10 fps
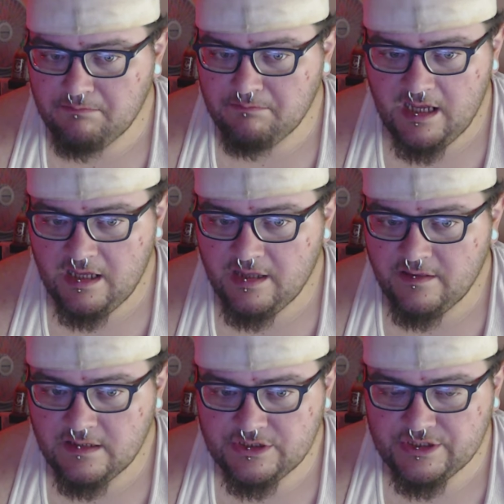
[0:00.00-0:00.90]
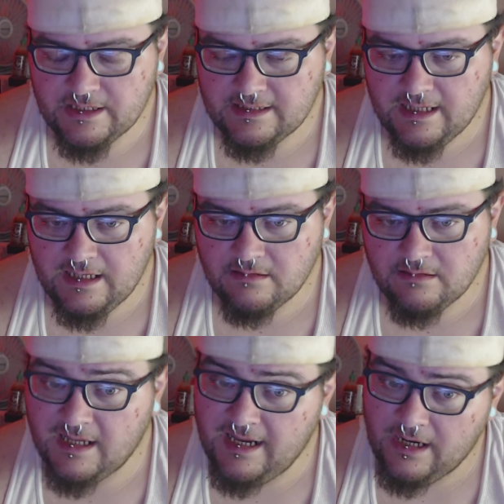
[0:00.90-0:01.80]
Well, not heroin. Heroin
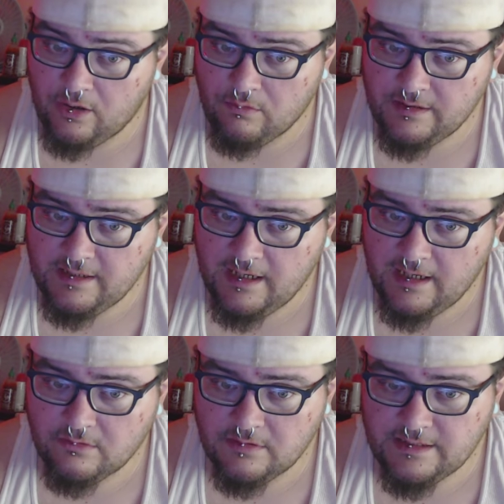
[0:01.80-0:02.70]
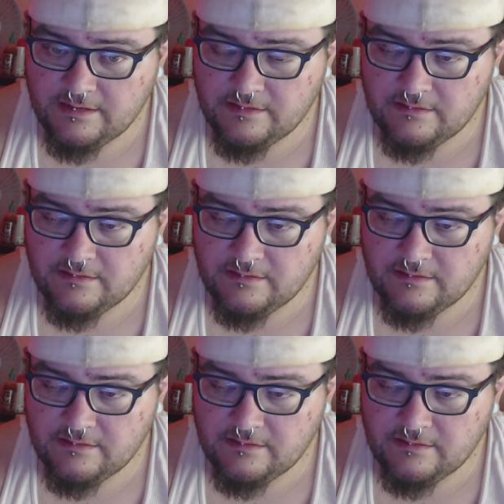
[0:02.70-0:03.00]
and most pills,